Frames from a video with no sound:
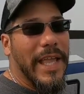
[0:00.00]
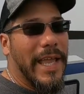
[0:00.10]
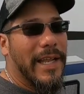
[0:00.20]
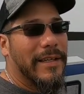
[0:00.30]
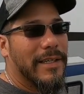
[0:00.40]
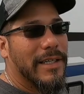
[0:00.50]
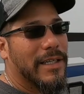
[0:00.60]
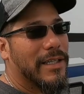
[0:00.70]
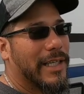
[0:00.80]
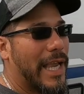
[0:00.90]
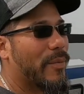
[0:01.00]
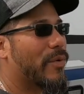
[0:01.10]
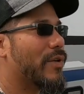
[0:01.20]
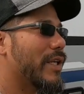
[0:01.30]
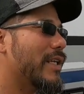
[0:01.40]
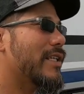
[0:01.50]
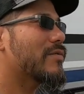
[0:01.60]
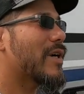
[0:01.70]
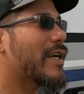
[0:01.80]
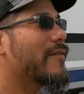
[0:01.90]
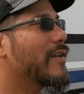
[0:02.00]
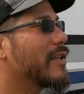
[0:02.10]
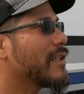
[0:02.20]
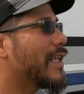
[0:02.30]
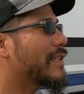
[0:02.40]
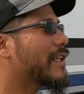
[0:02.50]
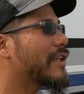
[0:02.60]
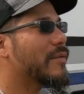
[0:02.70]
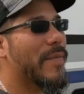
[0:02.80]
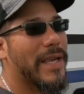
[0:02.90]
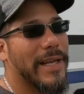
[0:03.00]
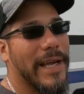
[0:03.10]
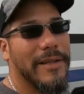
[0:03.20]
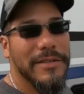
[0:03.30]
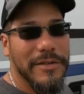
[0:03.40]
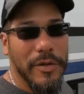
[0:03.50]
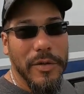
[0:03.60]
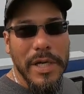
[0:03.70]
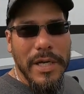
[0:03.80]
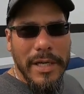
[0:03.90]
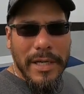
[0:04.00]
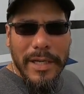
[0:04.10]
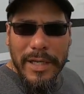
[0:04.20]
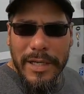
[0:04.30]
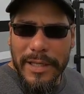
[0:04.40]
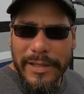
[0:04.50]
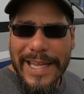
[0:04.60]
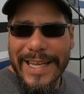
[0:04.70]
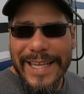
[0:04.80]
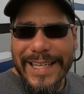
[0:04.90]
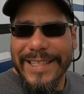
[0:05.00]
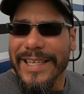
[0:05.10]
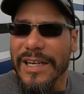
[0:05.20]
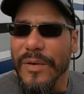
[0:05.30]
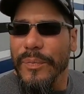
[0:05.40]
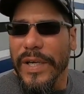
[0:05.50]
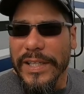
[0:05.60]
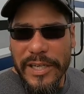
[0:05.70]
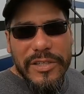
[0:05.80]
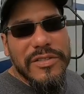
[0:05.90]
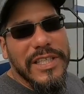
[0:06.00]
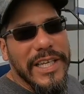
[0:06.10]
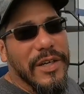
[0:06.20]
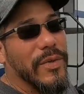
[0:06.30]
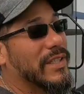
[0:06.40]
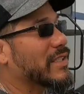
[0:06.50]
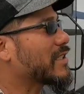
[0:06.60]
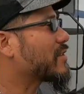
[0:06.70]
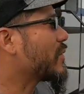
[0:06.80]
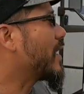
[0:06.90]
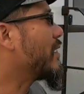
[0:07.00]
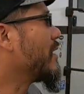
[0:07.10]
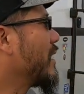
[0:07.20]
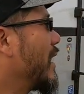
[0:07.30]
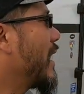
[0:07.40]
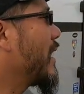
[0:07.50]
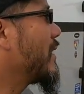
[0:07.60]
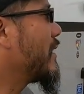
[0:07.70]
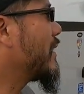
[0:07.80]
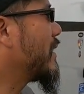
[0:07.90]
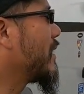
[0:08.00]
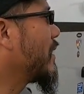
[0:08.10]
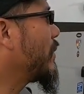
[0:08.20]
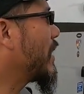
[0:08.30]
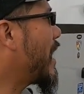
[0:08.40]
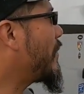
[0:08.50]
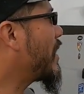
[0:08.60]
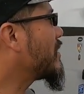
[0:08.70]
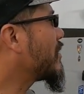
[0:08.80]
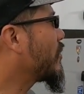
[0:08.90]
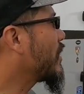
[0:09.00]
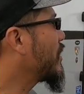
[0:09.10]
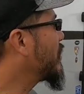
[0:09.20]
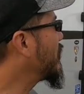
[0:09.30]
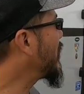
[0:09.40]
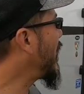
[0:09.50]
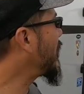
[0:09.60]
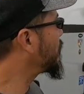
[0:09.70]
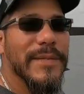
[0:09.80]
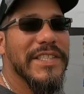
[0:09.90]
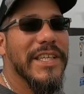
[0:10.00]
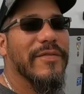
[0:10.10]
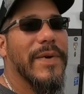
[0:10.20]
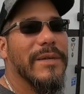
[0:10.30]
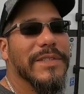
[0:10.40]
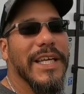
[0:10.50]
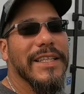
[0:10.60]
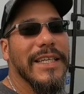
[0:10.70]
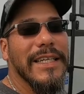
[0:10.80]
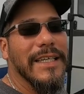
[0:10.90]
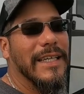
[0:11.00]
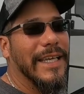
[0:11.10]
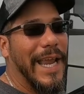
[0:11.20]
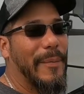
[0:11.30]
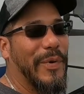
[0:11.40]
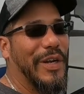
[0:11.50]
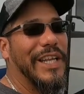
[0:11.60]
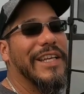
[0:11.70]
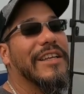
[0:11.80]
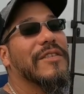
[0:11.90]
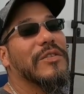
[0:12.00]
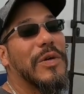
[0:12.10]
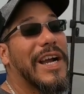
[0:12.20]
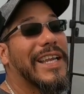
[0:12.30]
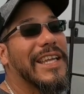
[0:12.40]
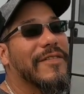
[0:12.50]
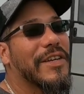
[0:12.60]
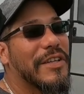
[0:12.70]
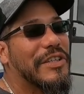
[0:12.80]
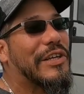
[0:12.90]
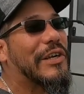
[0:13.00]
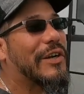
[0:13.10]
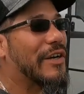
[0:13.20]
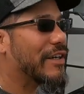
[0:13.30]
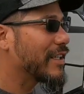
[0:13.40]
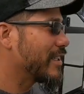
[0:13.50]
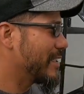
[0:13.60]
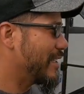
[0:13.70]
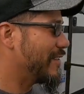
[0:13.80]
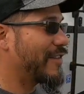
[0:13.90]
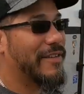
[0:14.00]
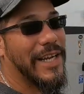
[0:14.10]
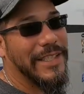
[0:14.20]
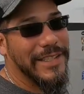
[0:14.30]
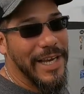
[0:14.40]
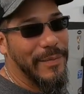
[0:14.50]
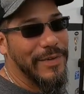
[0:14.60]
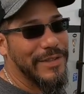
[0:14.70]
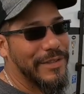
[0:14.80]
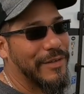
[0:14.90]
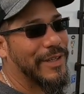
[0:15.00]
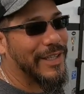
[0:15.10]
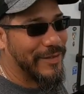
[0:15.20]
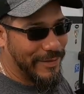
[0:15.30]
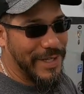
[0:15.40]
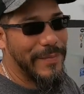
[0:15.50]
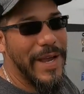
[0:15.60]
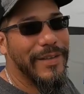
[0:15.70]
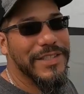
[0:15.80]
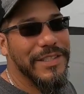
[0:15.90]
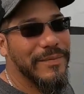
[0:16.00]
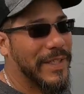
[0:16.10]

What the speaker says: and Gabriel and his wife, Letty, couldn't make it out, so they didn't get to come, but they're usually here with us as well. And but yeah, man, so we're gonna do that. Let me see if mom's got the camper clean enough to where I can give you a tour of their nice camper. So we'll get back with you in a